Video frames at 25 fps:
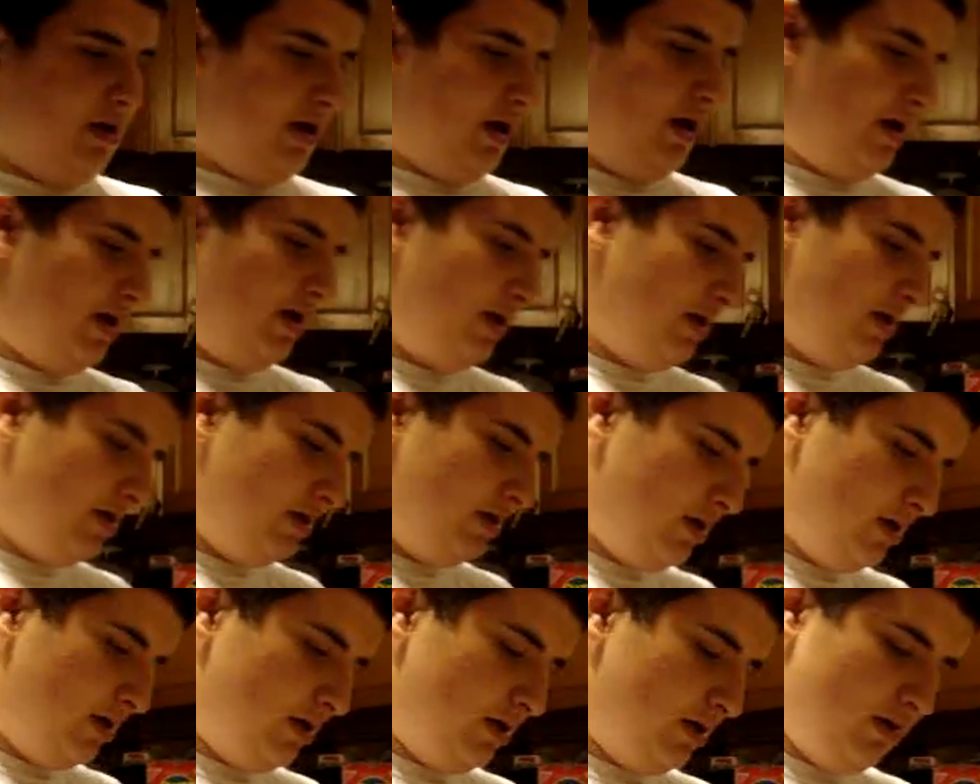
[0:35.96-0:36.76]
And,
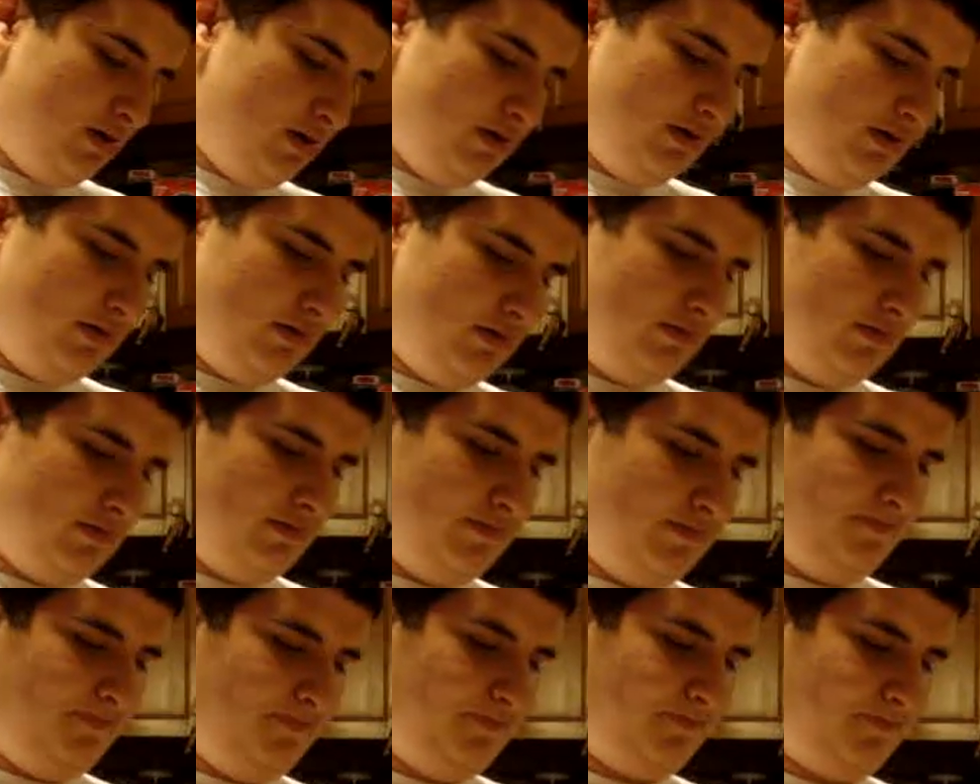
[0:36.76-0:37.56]

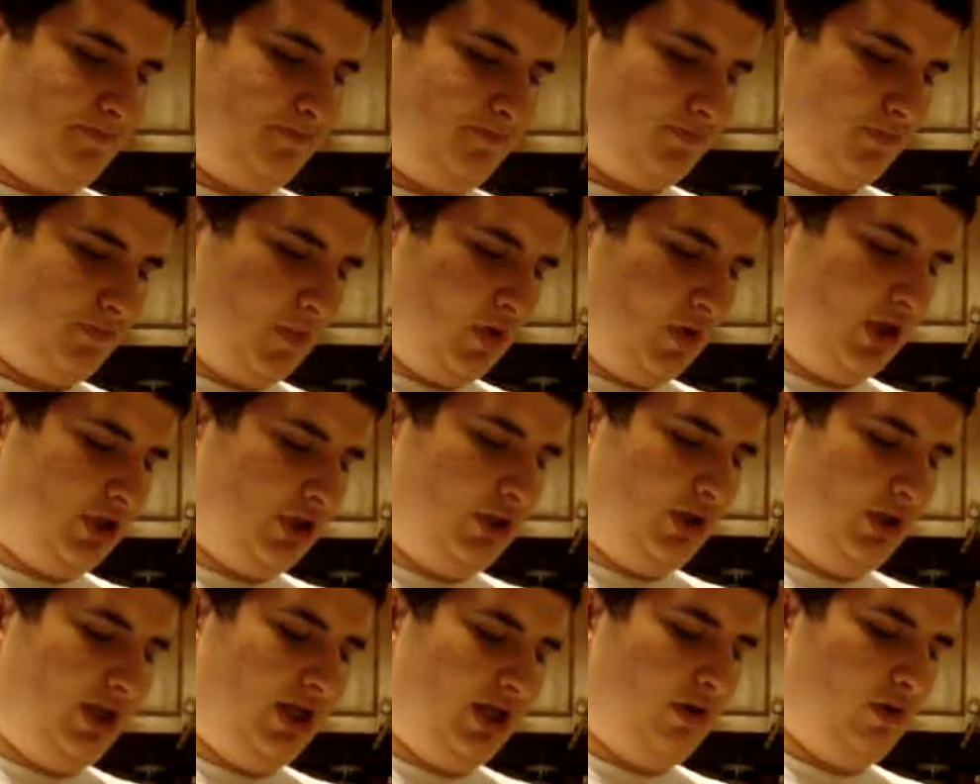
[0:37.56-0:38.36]

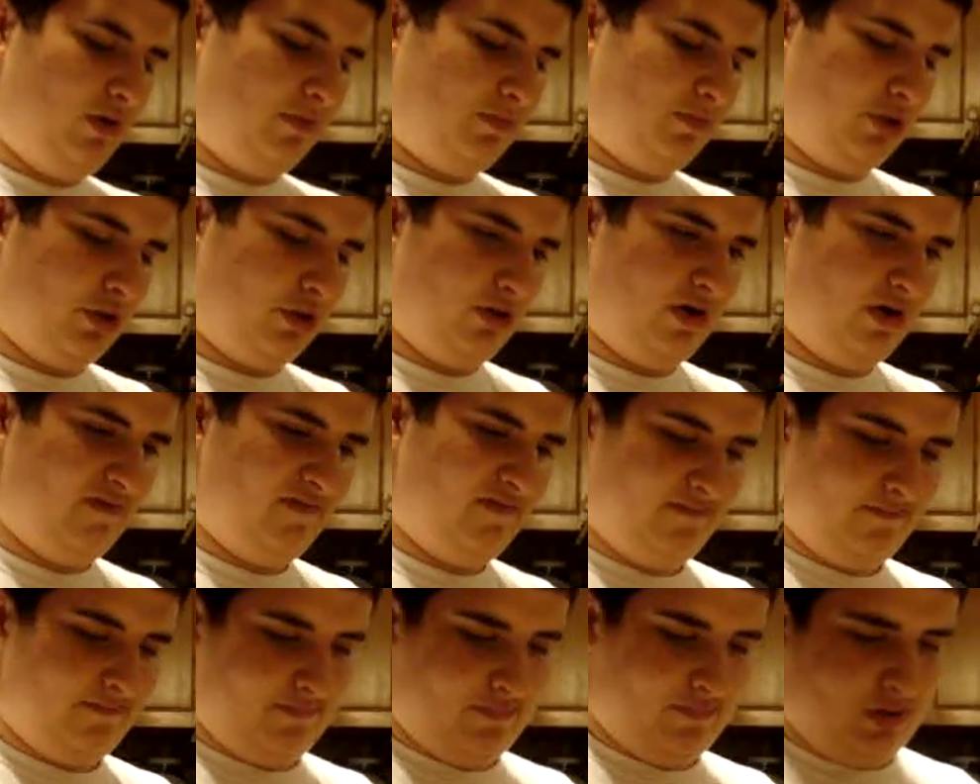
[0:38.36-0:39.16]
actually, you can take your grip thread
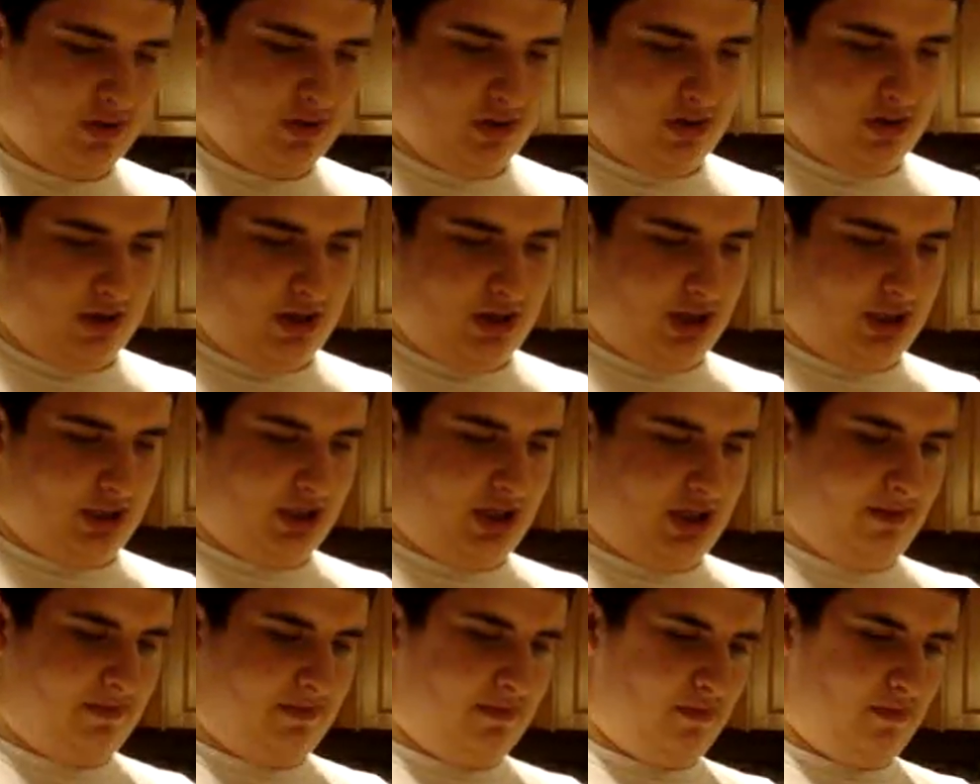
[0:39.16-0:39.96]
off. And just
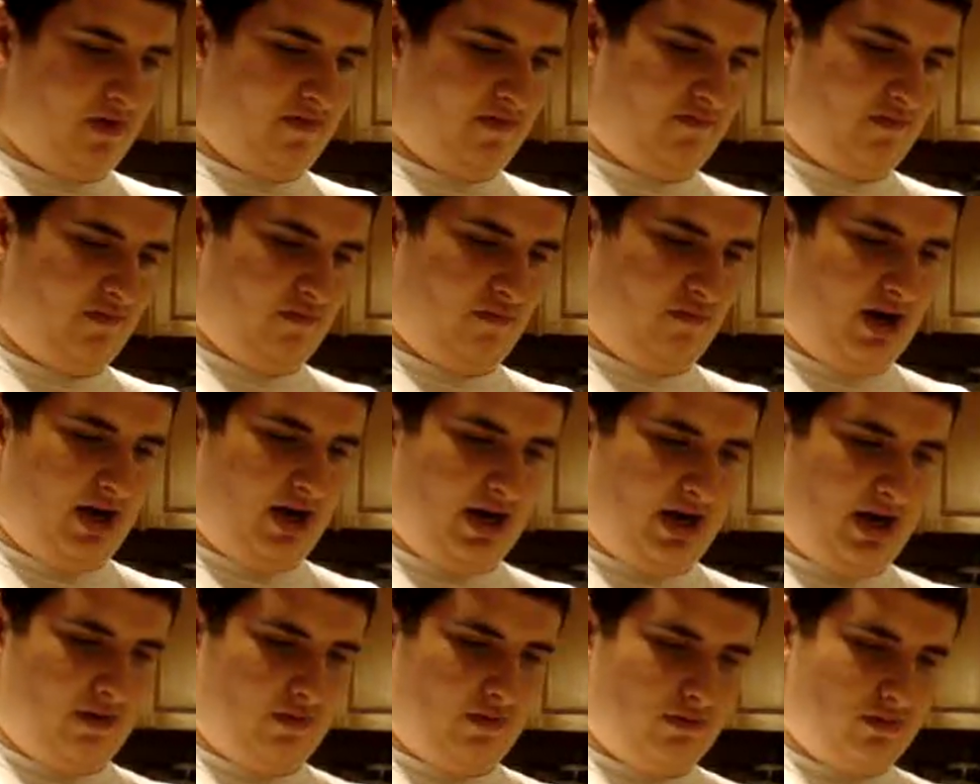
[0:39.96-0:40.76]
keep them off for right
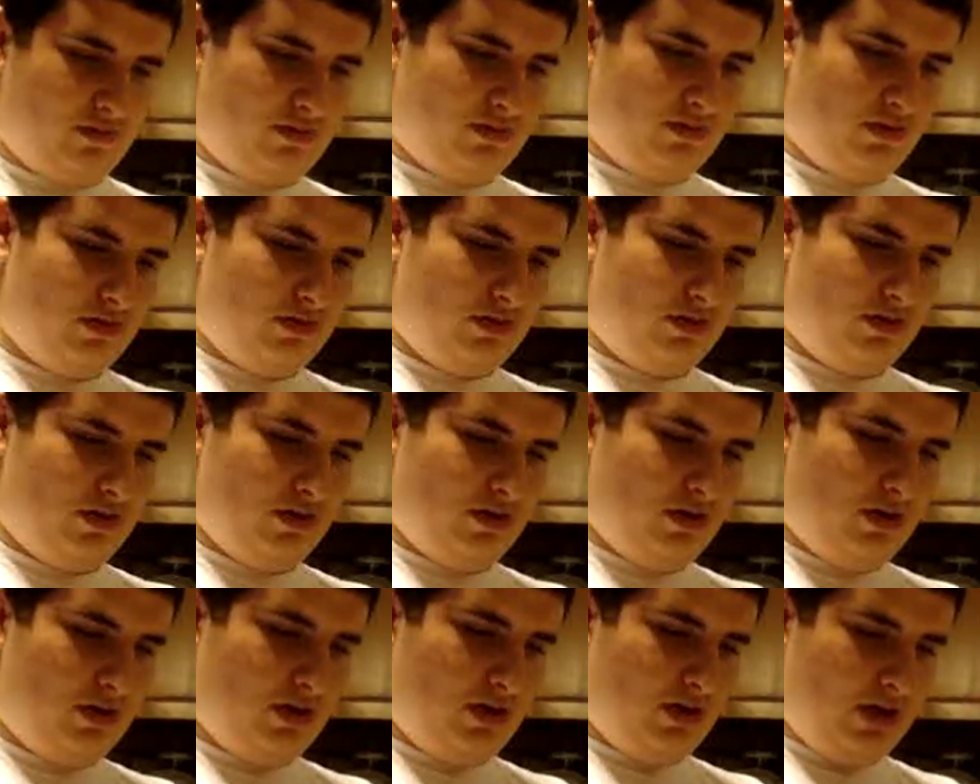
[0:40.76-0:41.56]
now.
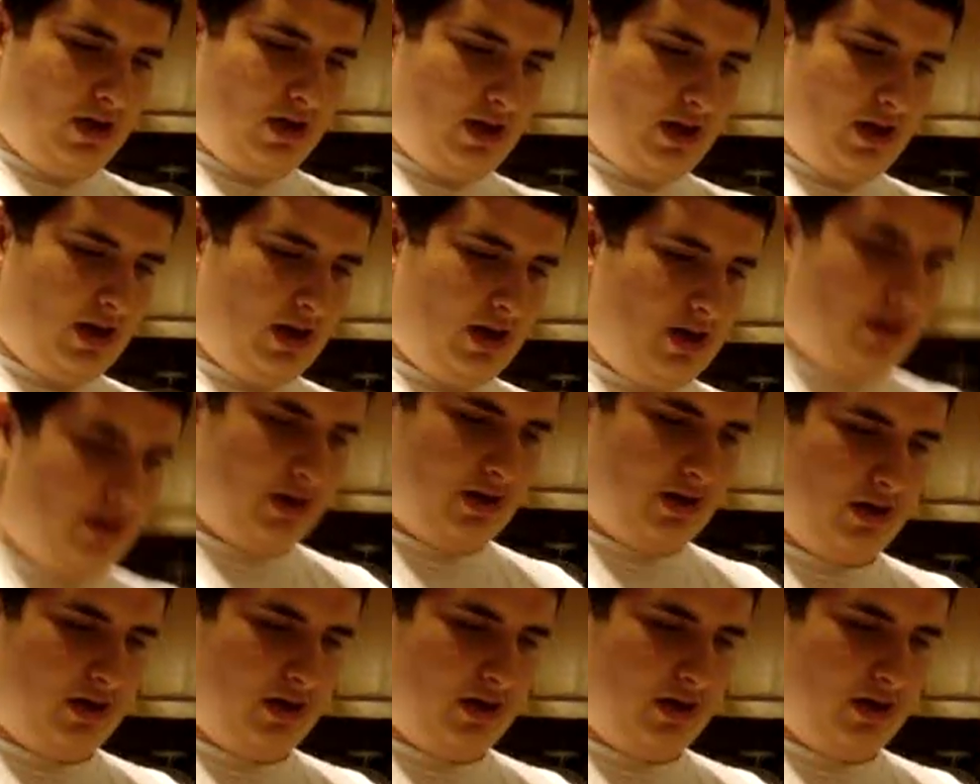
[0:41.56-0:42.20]
And,